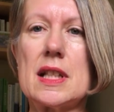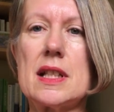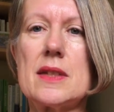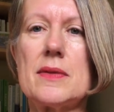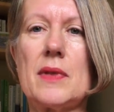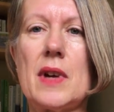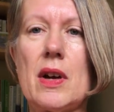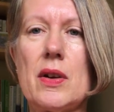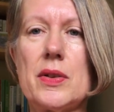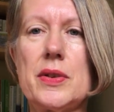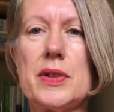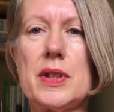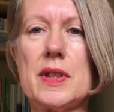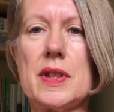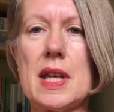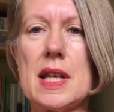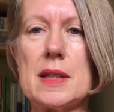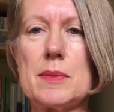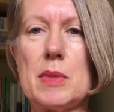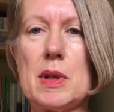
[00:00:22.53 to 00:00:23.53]
it's felt that
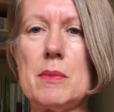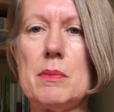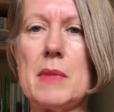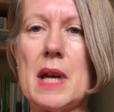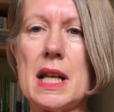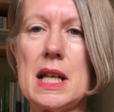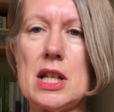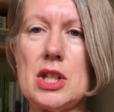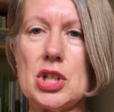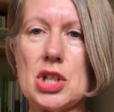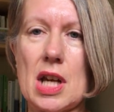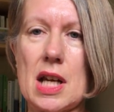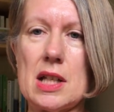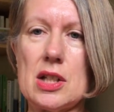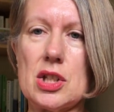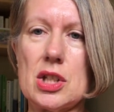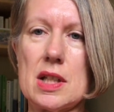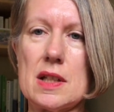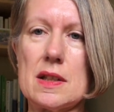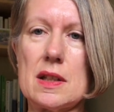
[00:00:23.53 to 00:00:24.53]
there's been many
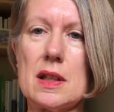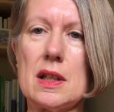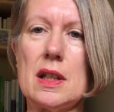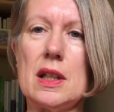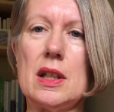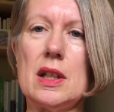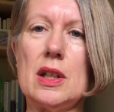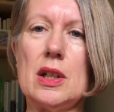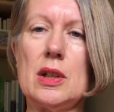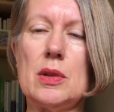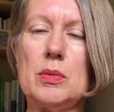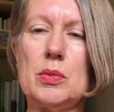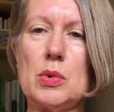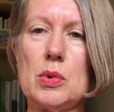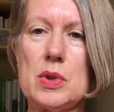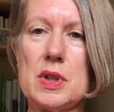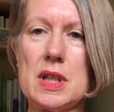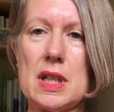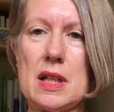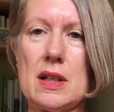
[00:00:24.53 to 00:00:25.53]
changes
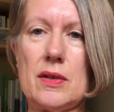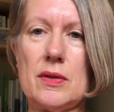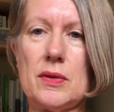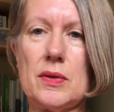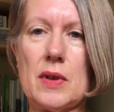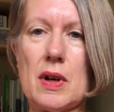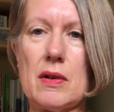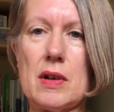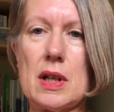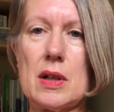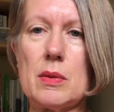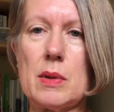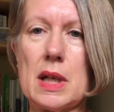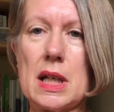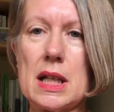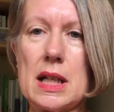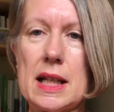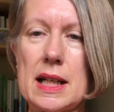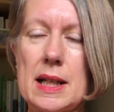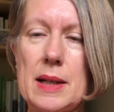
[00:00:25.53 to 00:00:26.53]
brought in very
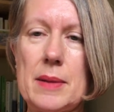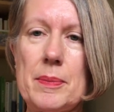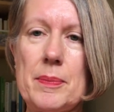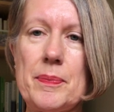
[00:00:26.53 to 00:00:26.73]
quickly.